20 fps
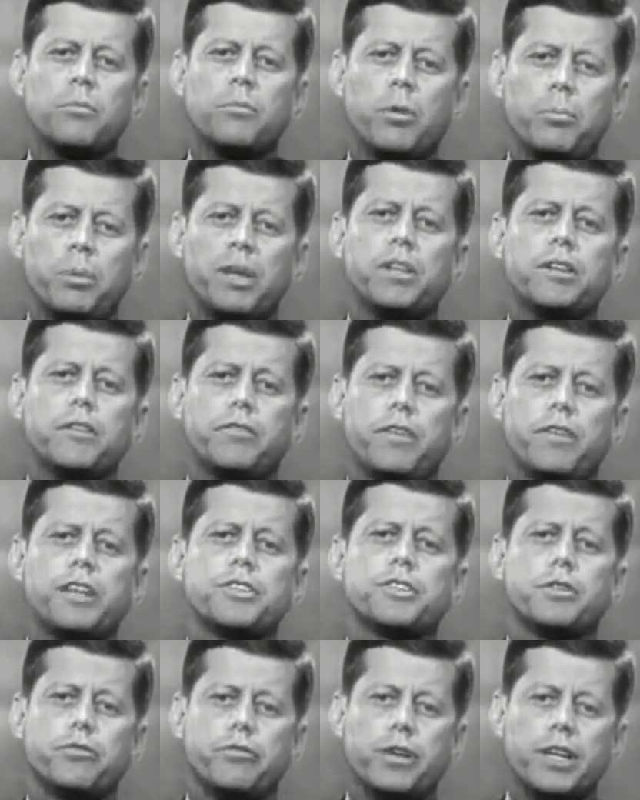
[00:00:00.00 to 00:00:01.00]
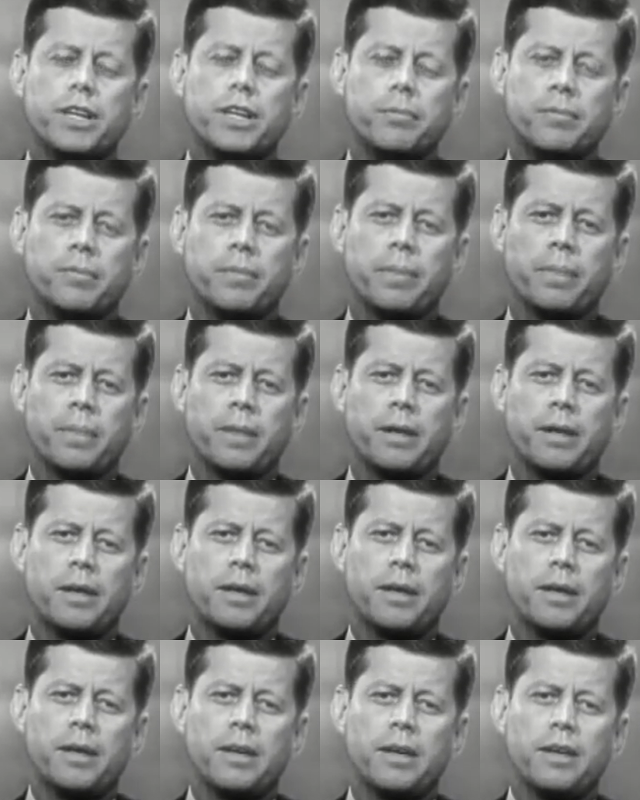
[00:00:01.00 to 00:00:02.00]
will be the defense of freedom.
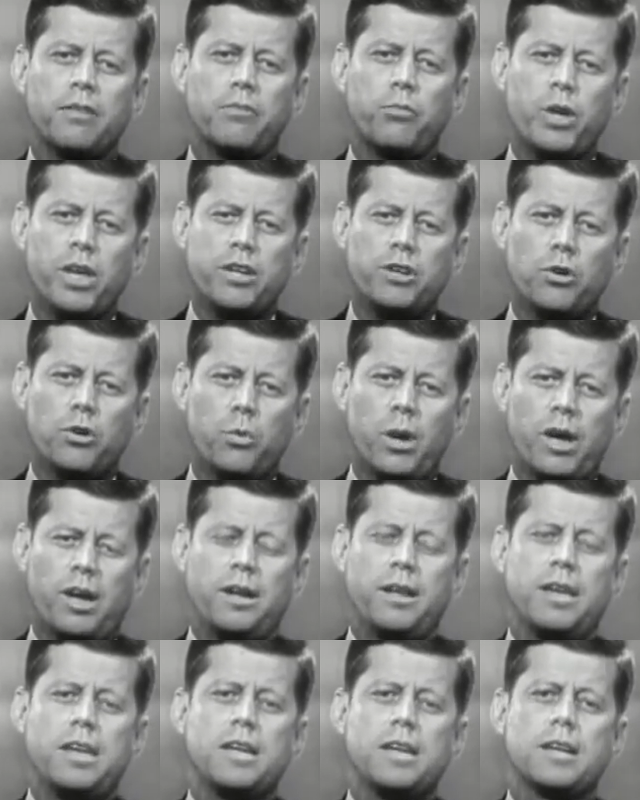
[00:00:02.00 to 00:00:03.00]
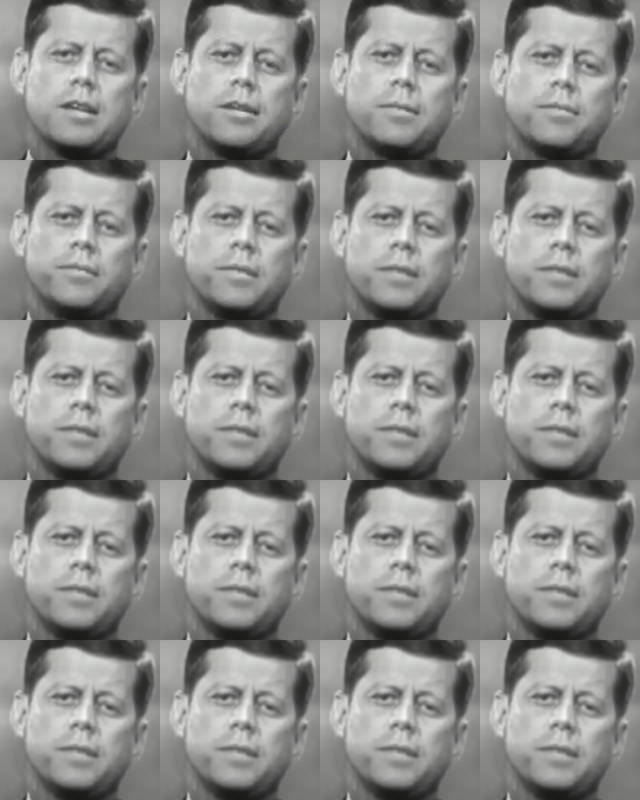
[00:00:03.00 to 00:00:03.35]
If we do well here,